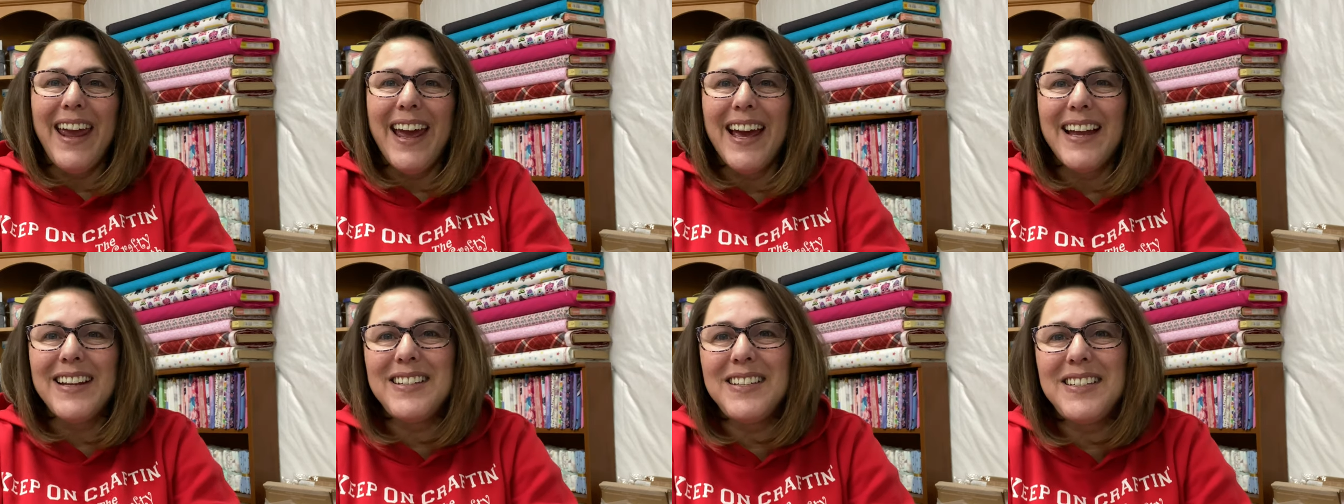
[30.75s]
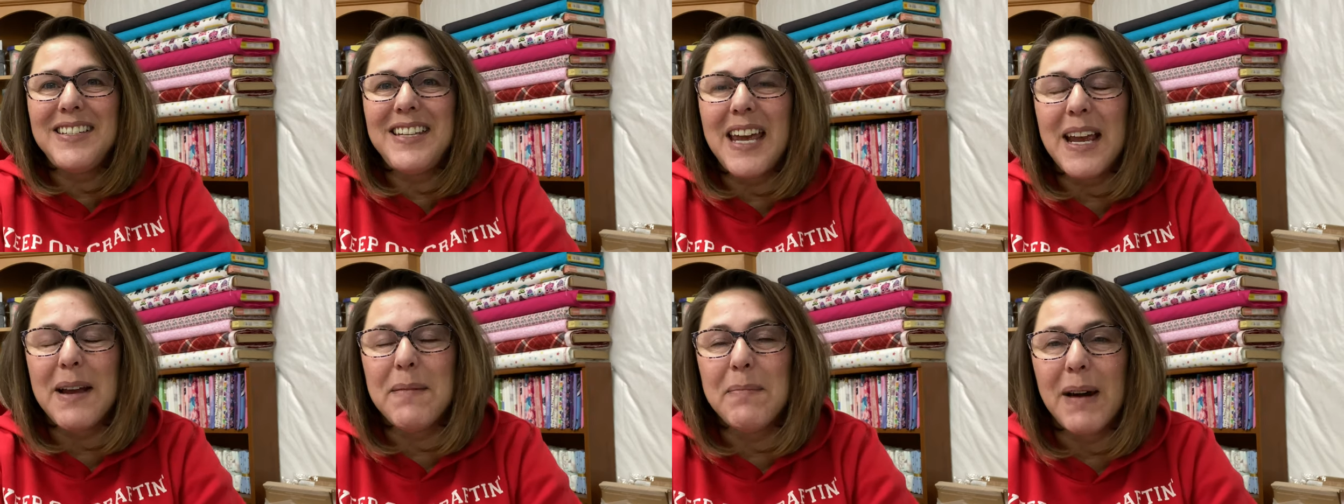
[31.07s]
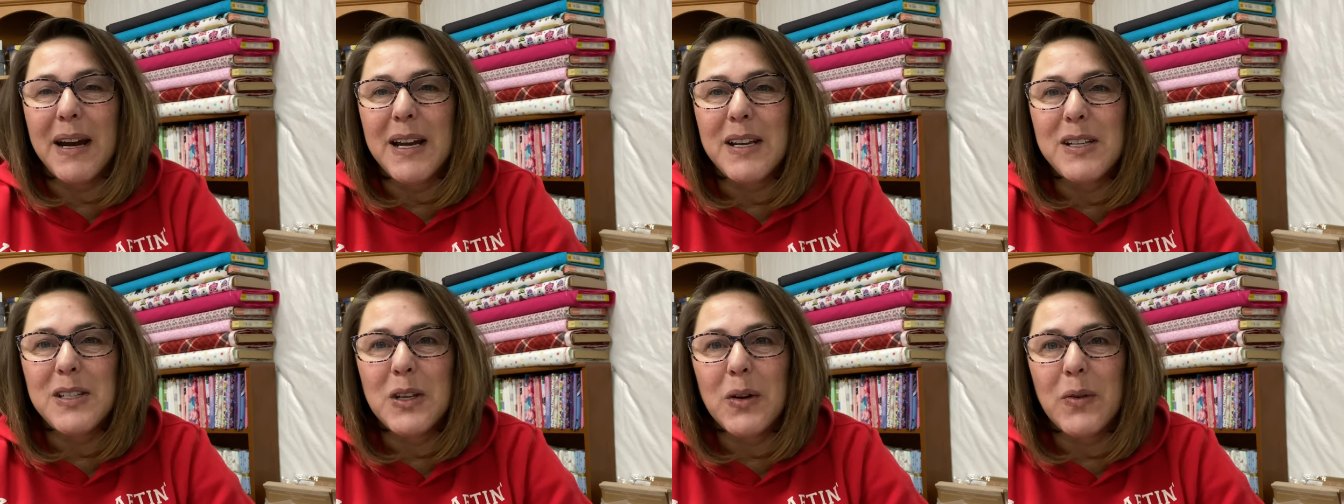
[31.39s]
had to take
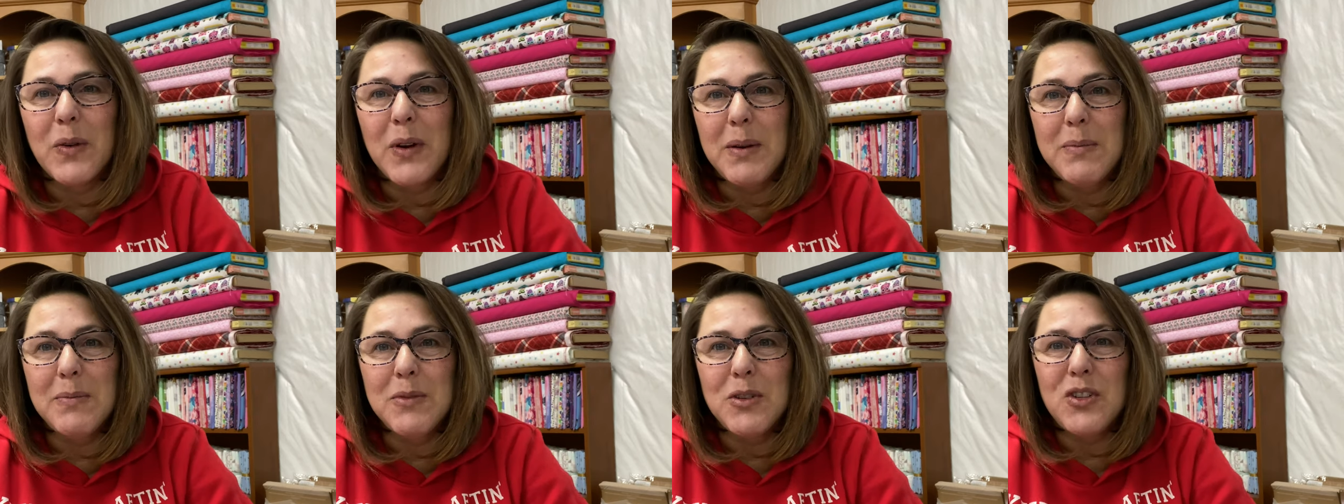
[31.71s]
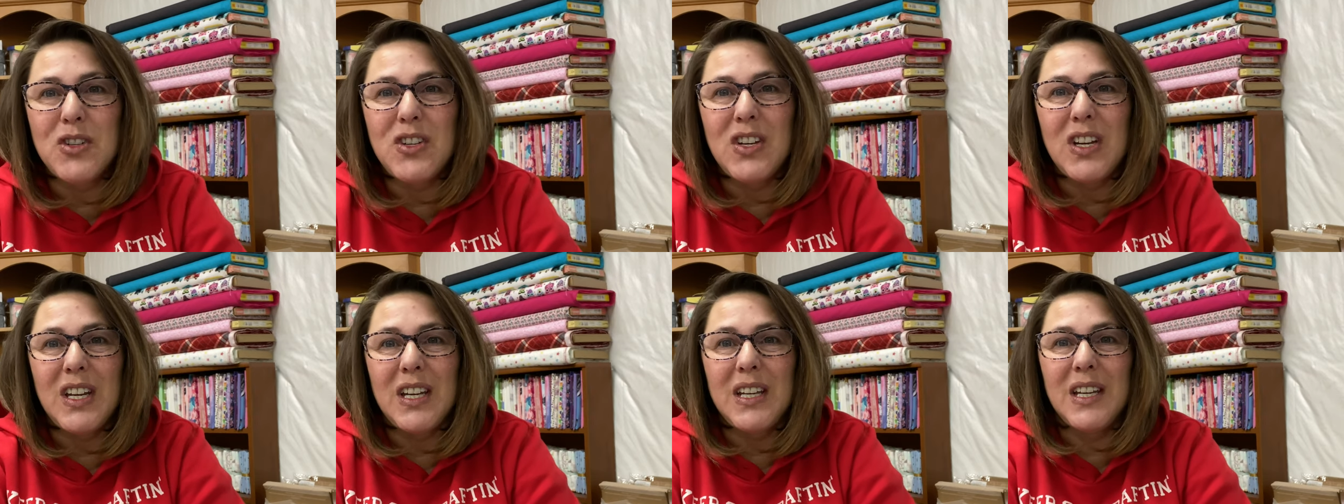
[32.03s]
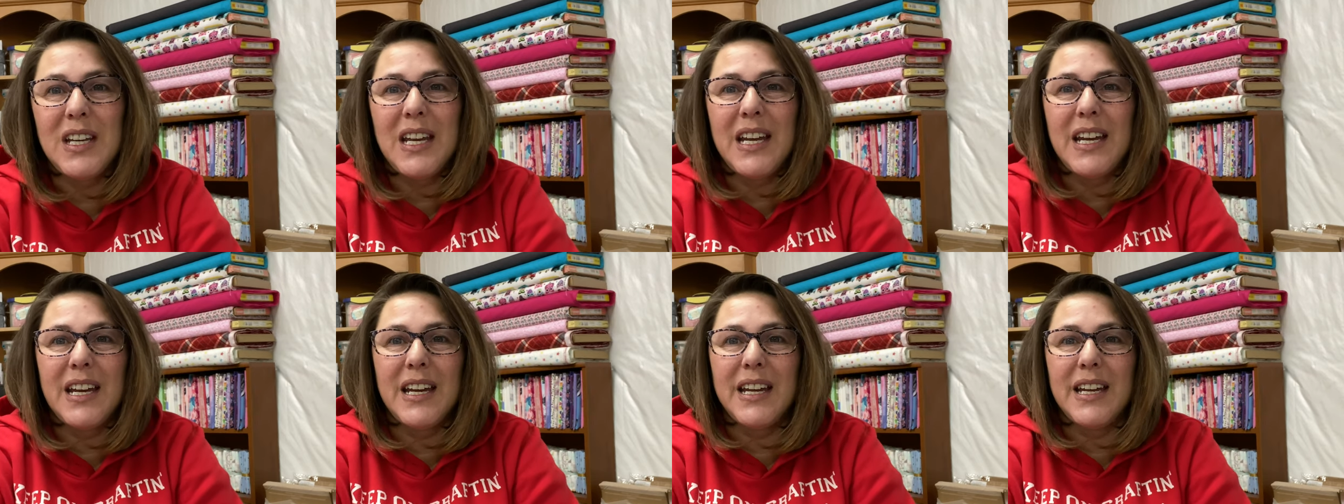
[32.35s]
my sewing machine
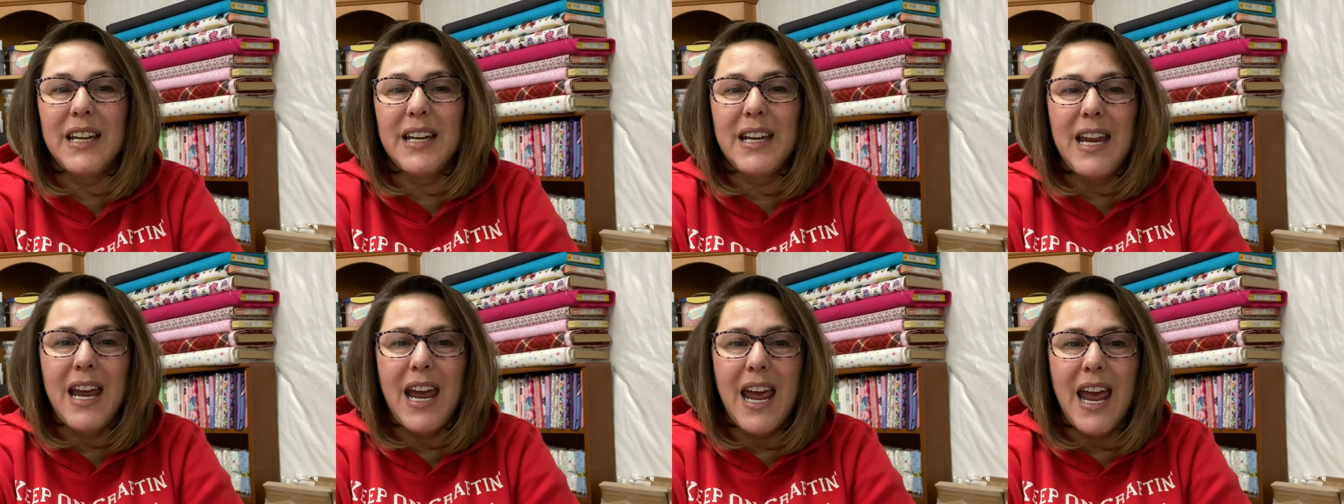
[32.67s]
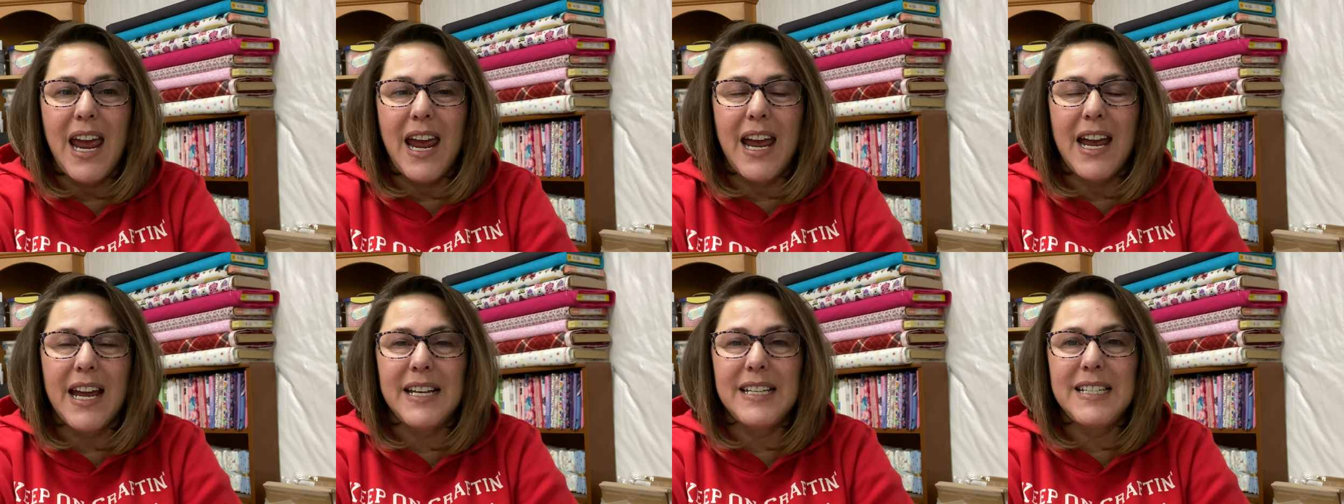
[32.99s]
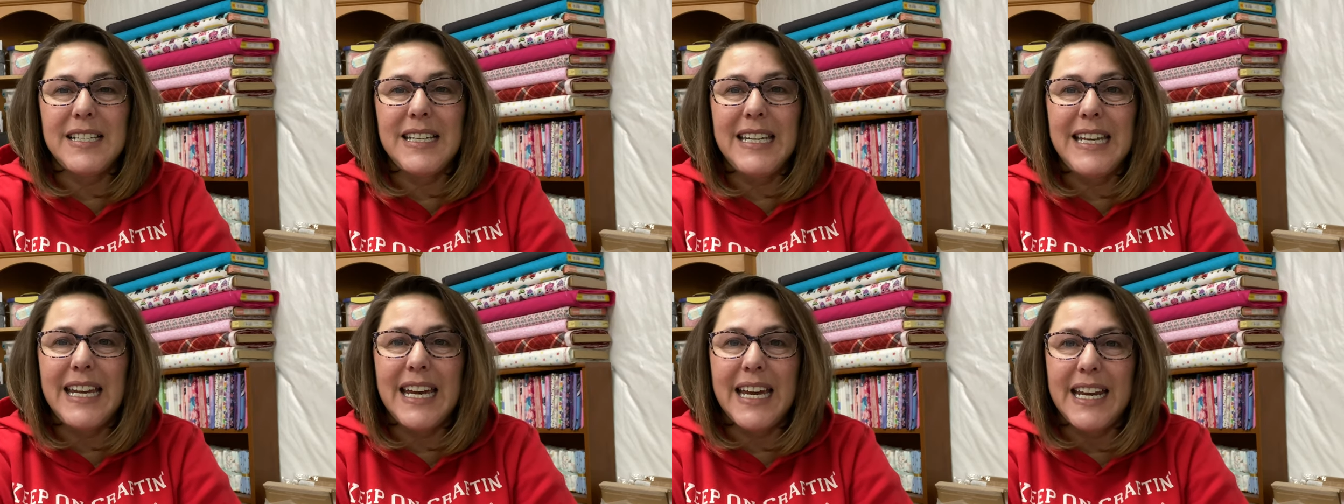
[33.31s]
in
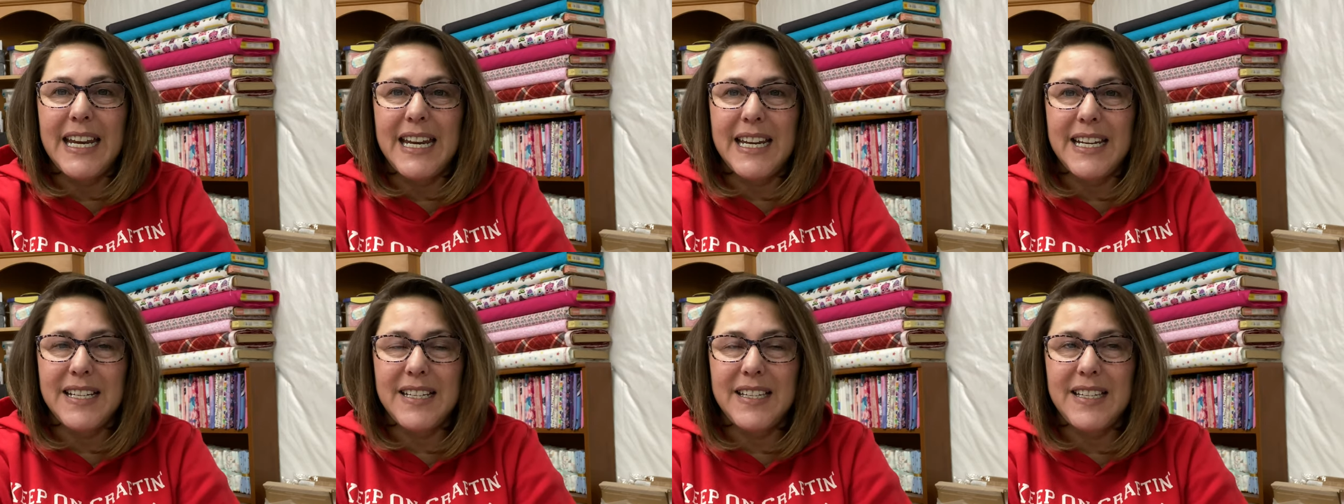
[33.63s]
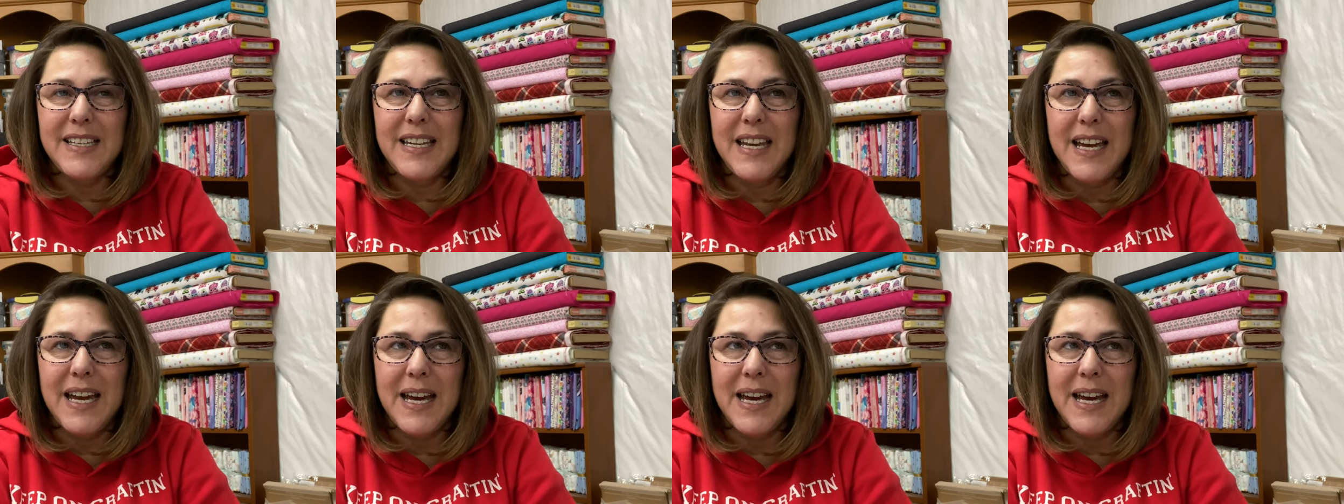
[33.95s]
and get it,